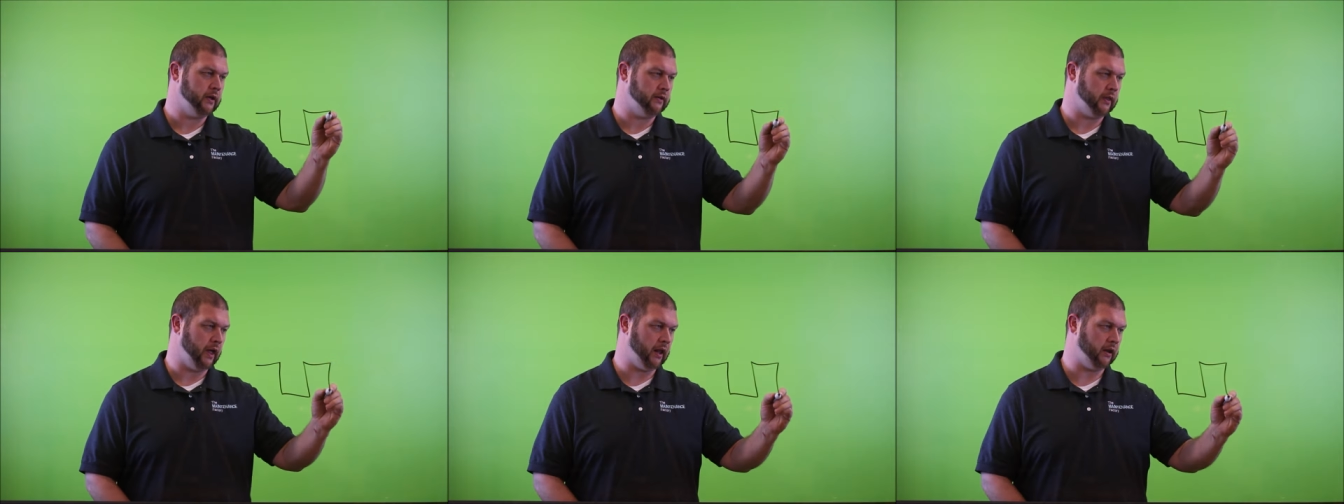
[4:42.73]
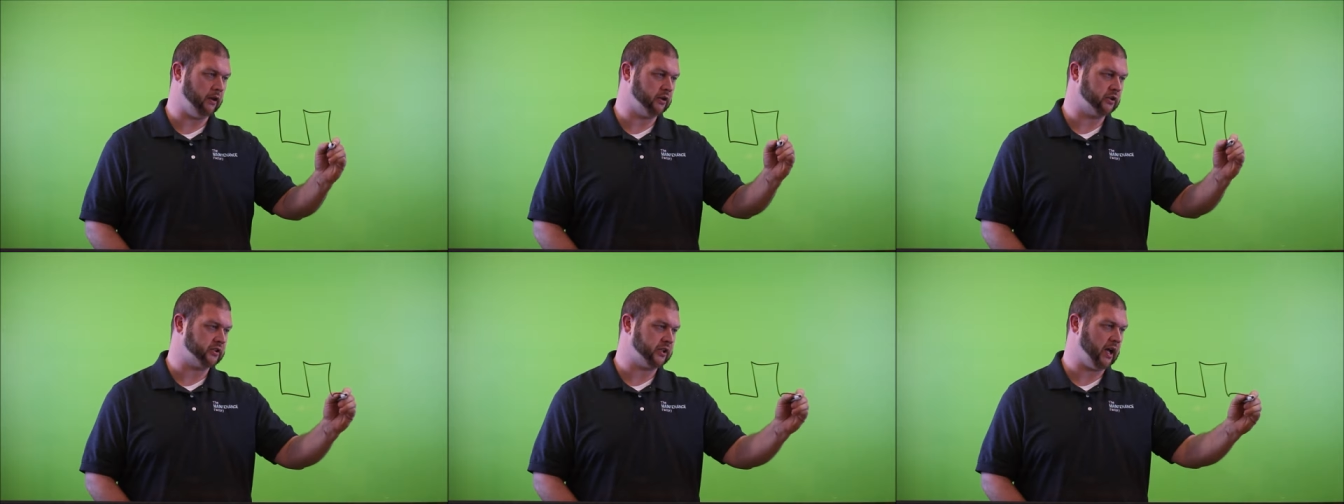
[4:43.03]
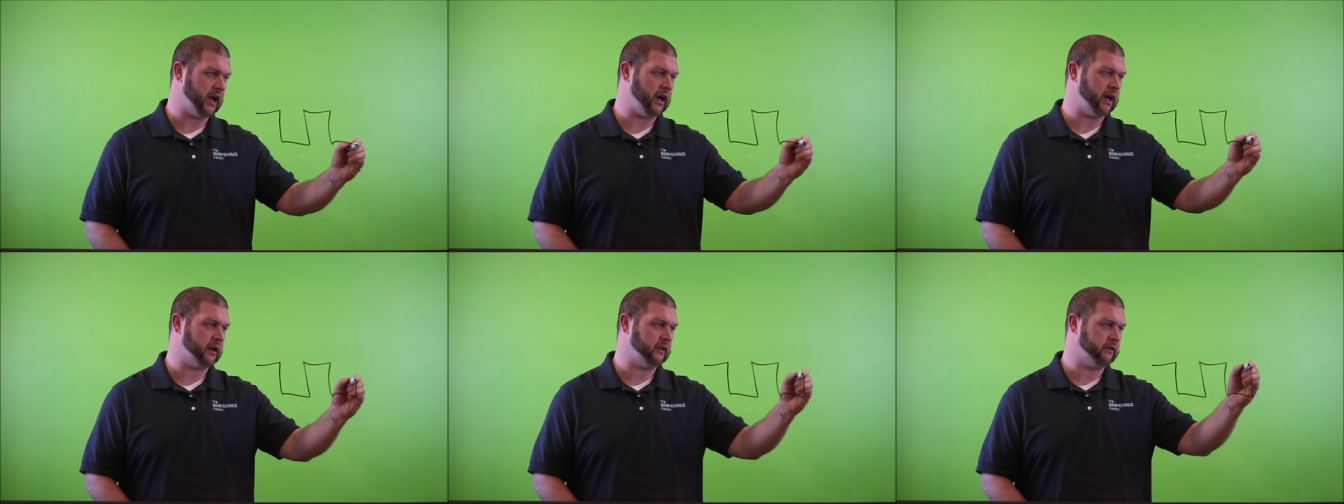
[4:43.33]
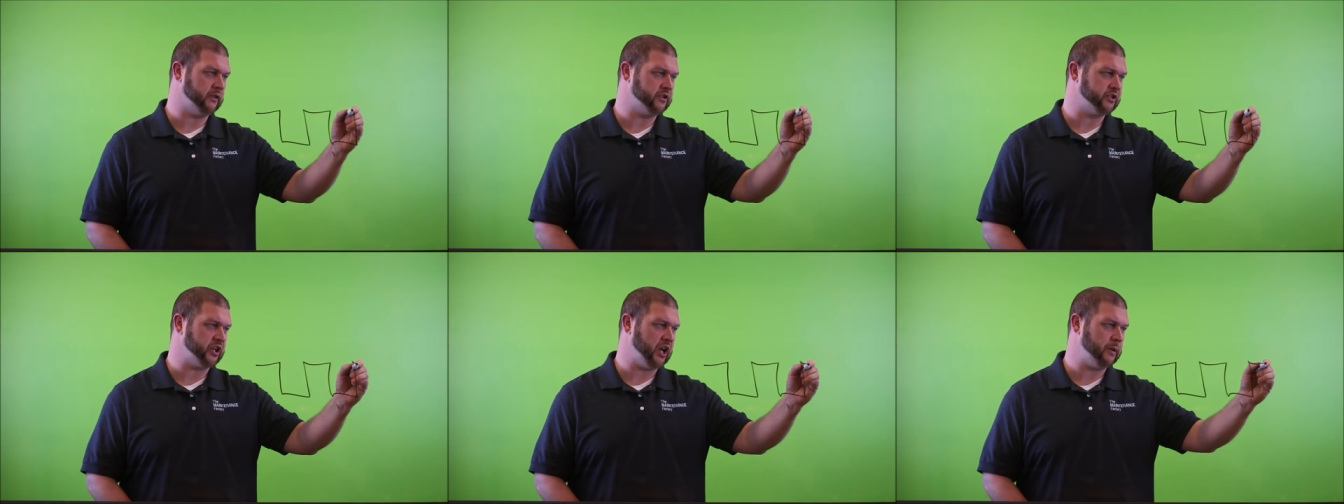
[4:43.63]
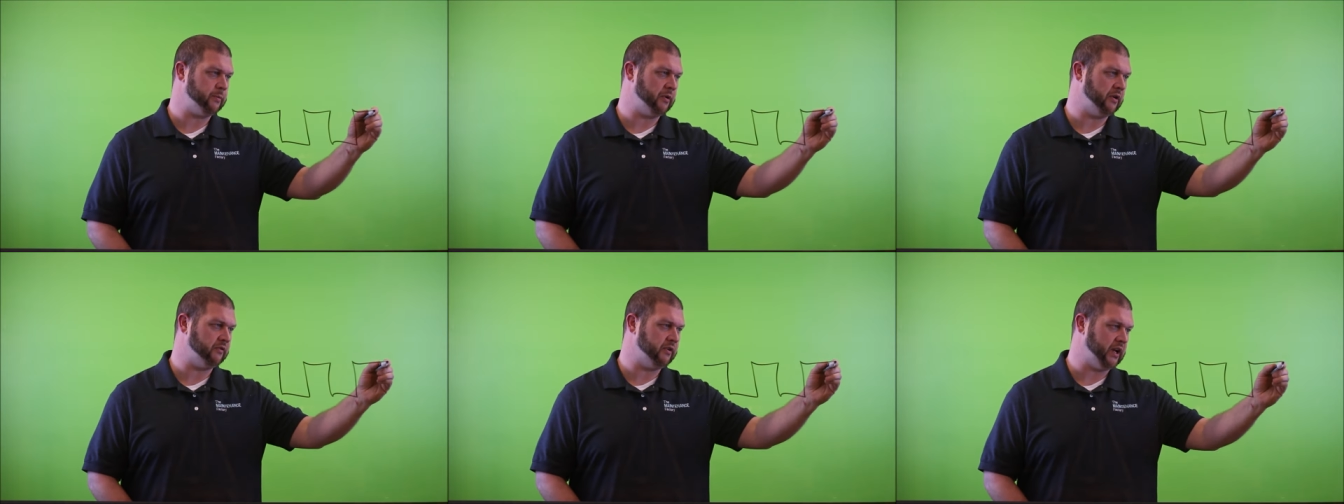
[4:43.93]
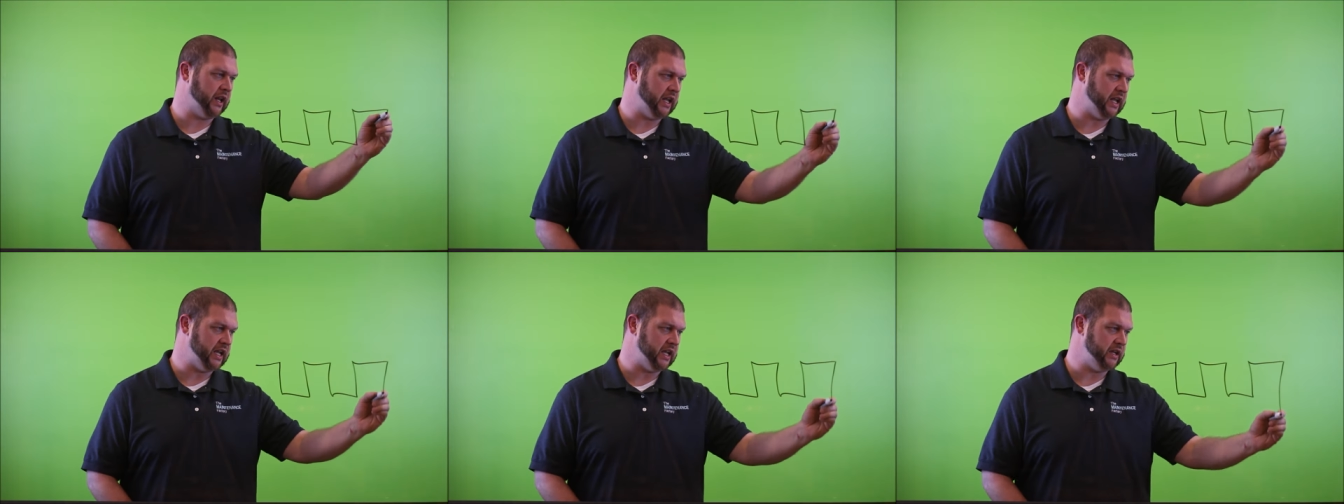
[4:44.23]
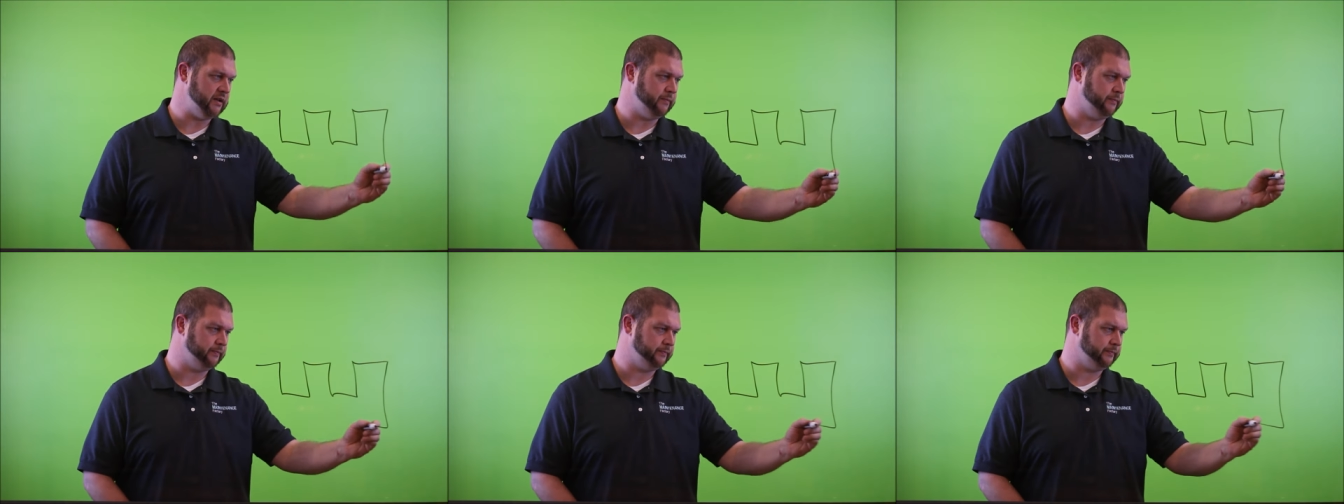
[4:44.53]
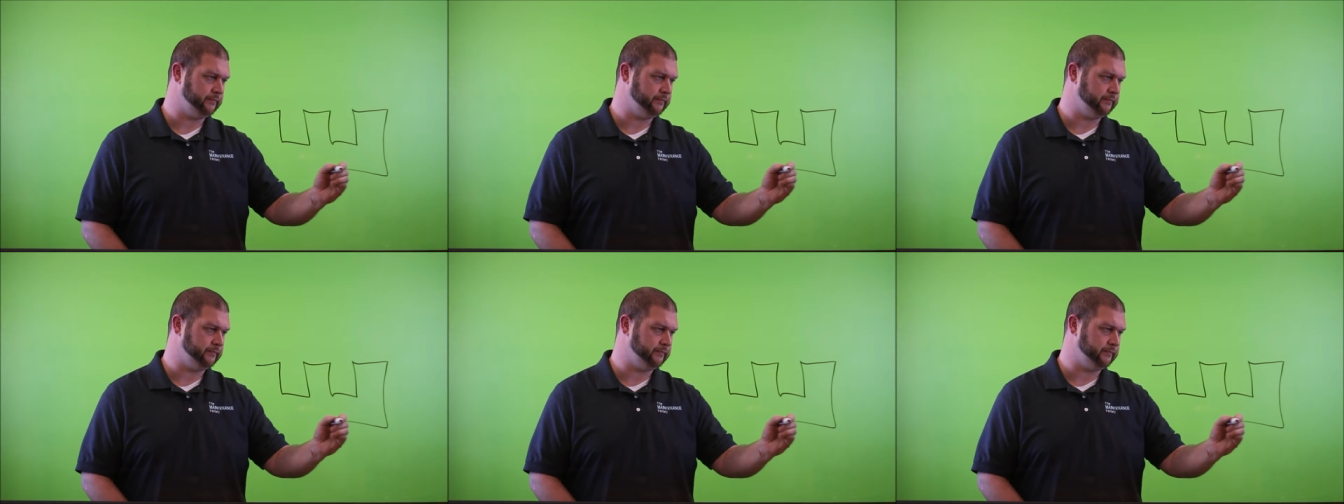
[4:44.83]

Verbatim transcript: that looks like the shape of an E.